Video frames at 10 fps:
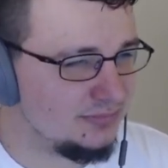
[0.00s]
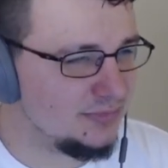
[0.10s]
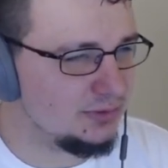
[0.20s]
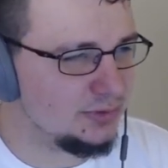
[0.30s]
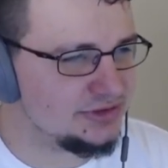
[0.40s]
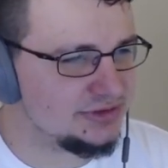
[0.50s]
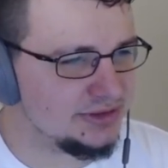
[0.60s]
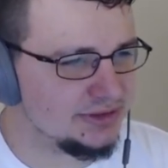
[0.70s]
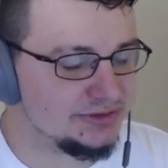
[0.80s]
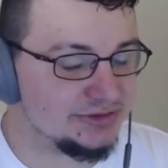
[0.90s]
which
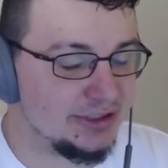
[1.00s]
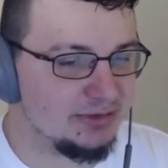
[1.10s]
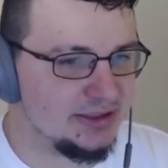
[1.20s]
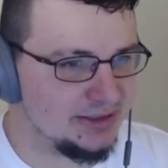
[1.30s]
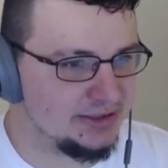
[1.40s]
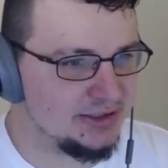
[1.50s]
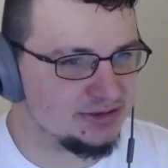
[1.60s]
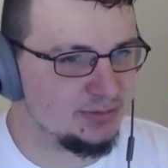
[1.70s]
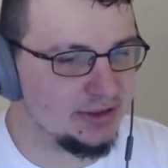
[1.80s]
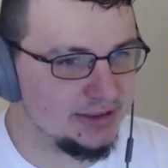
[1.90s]
is, I mean, he does
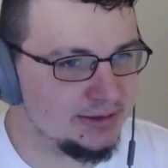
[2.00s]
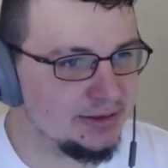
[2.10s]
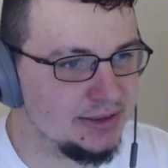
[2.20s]
play